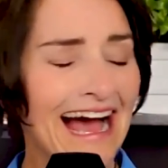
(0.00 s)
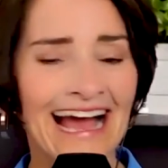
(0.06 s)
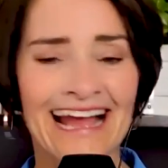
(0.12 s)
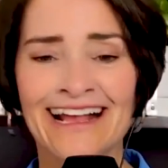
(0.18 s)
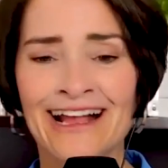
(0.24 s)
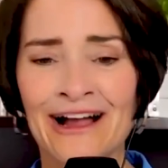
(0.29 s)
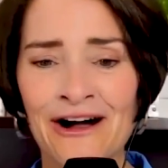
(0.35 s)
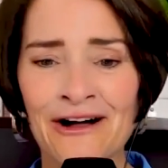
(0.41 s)

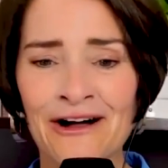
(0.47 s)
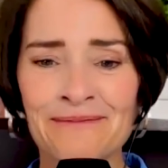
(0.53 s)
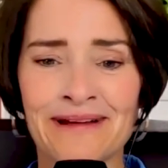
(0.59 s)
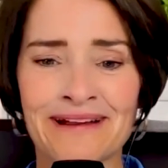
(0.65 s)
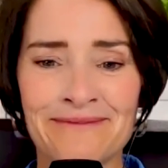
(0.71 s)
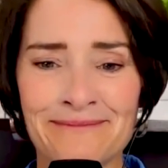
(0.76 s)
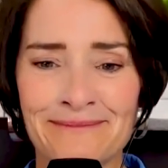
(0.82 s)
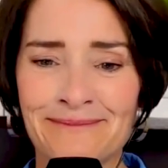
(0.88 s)
I
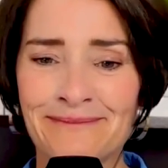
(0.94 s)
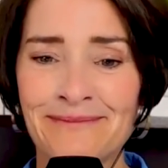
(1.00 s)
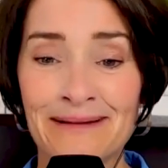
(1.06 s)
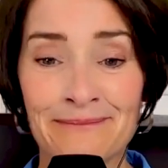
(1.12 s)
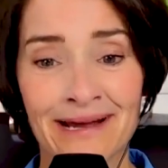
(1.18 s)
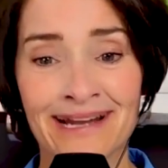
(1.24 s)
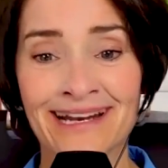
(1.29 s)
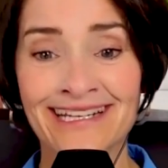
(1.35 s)
called
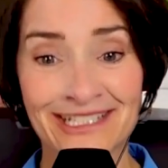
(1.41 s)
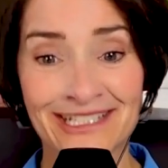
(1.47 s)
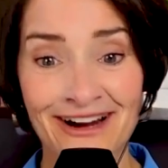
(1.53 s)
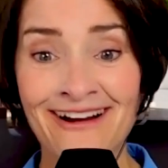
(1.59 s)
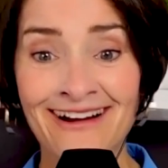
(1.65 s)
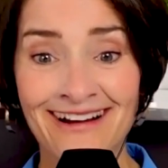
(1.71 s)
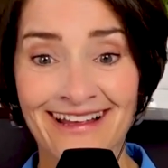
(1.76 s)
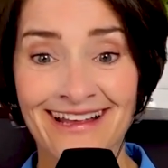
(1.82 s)
my buddy
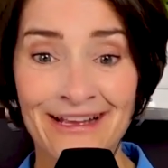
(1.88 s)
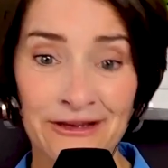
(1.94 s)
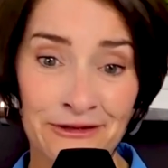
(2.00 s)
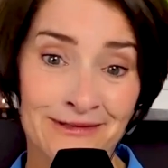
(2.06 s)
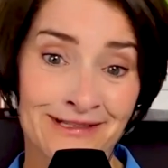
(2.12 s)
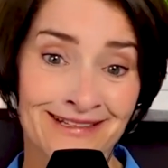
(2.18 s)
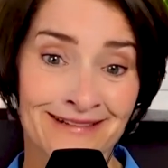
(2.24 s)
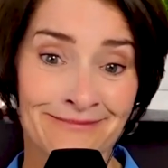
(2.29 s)
Charlie,
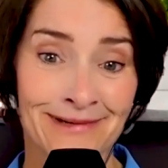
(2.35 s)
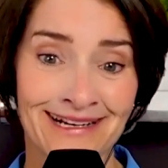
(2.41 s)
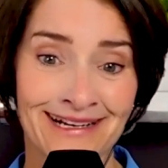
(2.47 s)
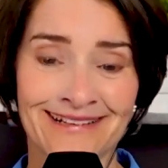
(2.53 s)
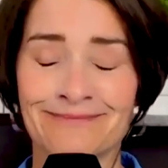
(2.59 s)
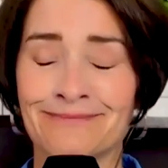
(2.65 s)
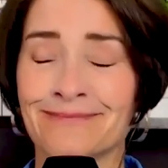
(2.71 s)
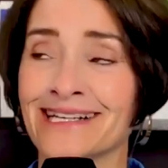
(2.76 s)
who was in
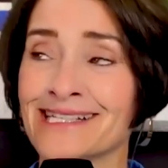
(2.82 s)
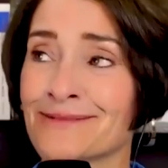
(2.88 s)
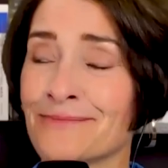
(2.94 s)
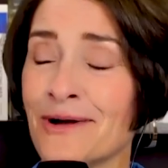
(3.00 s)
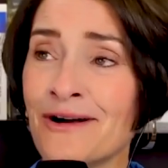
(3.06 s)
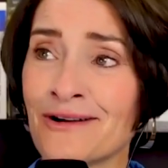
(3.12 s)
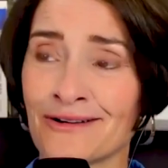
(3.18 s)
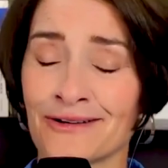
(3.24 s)
my
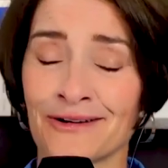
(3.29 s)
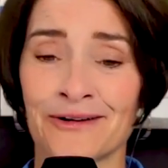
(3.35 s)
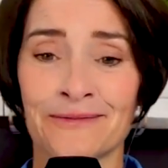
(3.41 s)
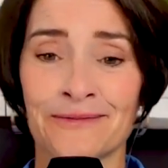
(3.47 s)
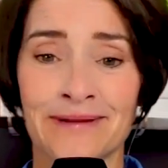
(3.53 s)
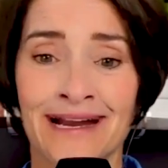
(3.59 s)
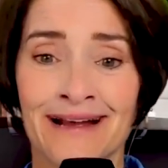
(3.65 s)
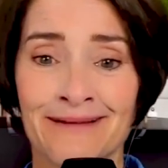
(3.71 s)
small
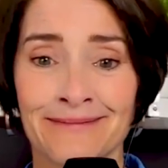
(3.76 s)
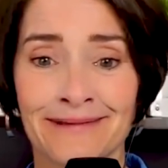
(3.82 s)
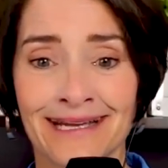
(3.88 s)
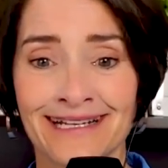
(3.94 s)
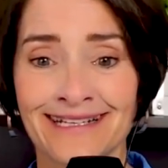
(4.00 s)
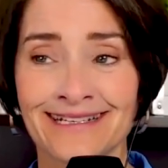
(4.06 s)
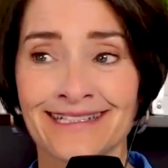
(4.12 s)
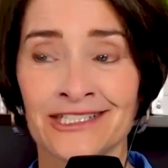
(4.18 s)
group, and I'm
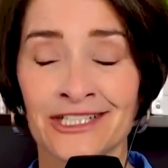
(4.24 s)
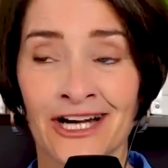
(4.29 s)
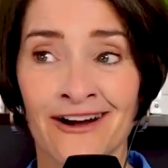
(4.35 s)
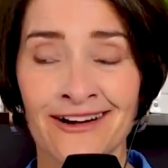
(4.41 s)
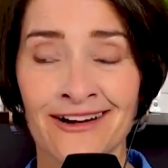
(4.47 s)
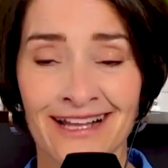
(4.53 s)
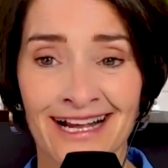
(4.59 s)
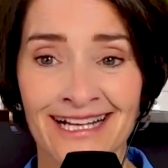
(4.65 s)
like,
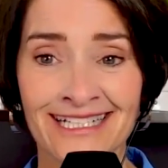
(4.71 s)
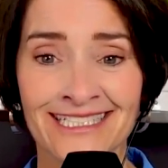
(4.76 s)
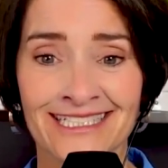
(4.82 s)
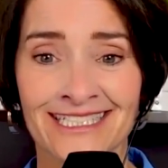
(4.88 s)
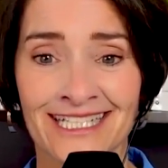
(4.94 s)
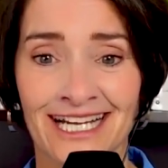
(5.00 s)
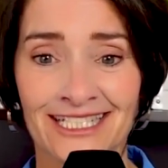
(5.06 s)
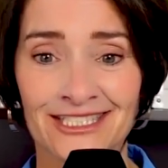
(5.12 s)
Charlie, I
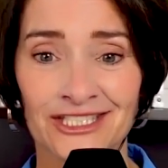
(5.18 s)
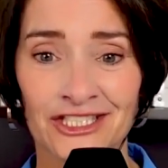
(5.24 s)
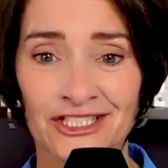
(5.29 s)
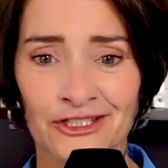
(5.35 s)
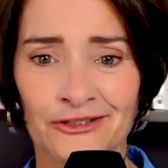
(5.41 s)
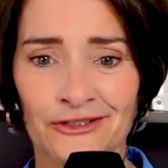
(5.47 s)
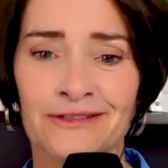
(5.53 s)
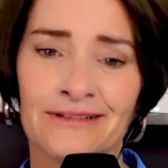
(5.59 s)
just got
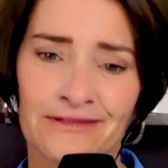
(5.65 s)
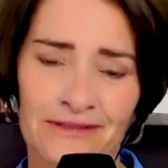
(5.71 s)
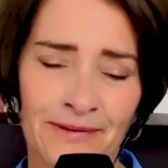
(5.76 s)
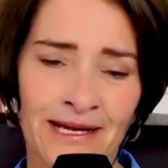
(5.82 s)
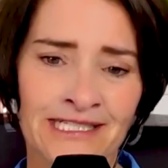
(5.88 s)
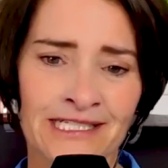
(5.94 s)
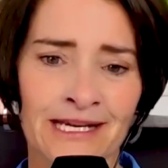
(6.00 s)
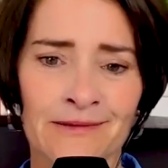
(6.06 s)
sued.
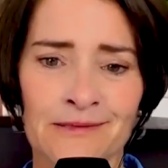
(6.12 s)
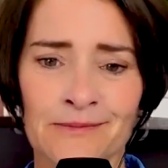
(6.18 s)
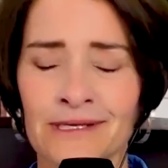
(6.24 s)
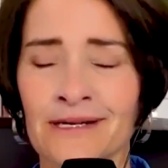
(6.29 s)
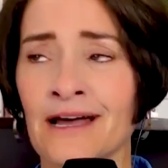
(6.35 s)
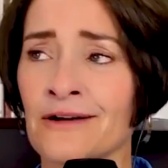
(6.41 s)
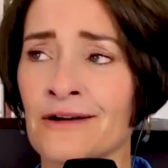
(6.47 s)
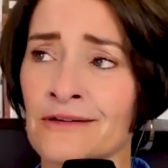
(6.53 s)
It's by James
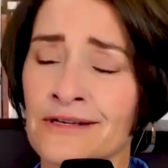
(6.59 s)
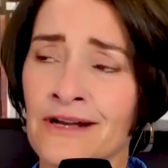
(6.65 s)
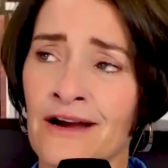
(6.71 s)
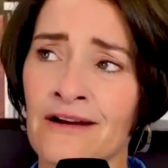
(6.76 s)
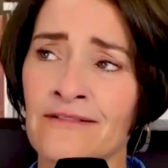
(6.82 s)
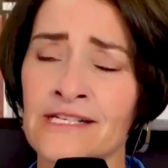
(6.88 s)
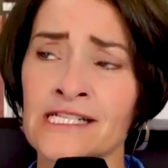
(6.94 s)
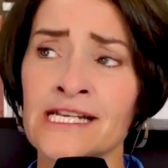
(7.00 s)
McDonald
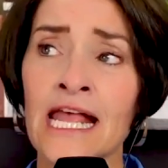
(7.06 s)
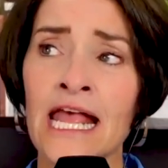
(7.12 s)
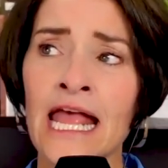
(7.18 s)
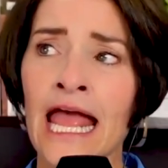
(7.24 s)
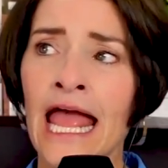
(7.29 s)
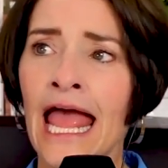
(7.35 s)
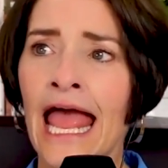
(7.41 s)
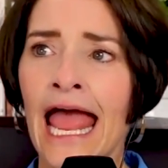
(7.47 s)
and Harvest.
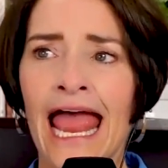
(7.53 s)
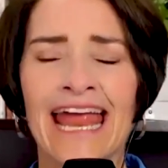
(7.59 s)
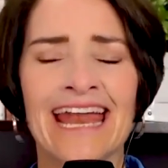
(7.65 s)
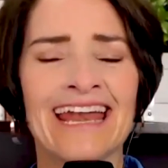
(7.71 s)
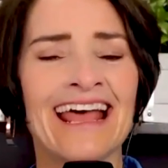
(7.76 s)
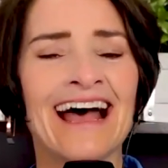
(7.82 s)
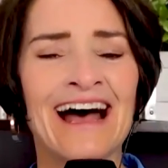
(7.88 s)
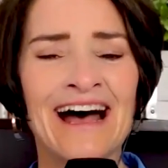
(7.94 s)

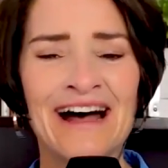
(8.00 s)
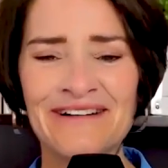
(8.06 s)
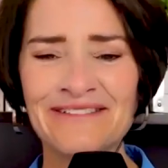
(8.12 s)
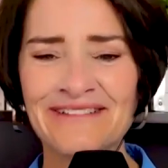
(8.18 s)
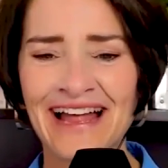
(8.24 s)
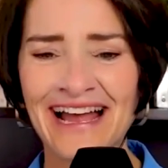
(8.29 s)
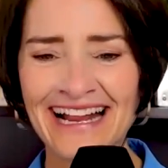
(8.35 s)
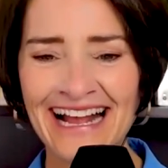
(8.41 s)
And
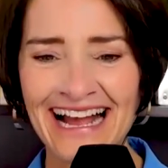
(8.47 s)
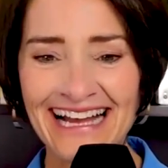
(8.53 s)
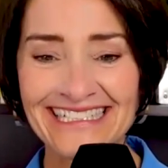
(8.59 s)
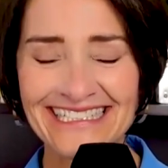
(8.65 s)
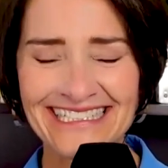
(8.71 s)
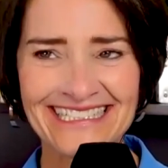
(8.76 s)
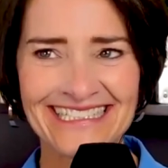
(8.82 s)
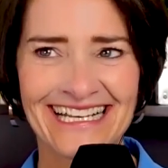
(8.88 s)
I'm like,
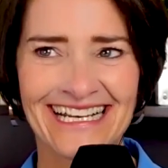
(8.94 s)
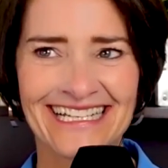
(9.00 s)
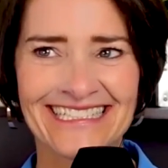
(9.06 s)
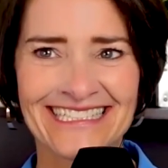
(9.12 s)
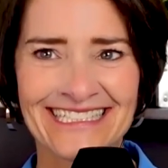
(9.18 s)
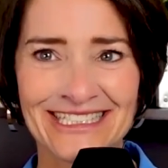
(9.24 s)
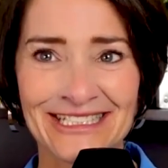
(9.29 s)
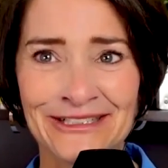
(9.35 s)
I just
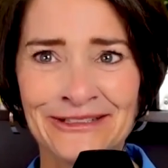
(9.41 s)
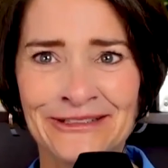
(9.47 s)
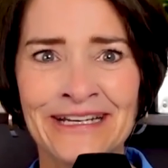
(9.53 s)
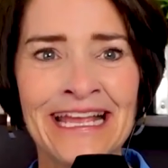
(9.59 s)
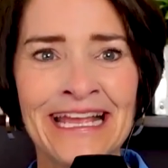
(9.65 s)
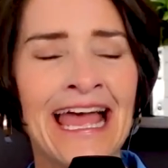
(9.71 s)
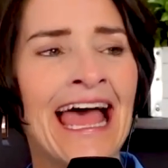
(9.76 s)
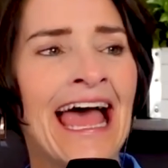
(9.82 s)
got
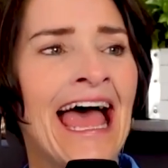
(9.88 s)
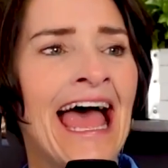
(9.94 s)
sued.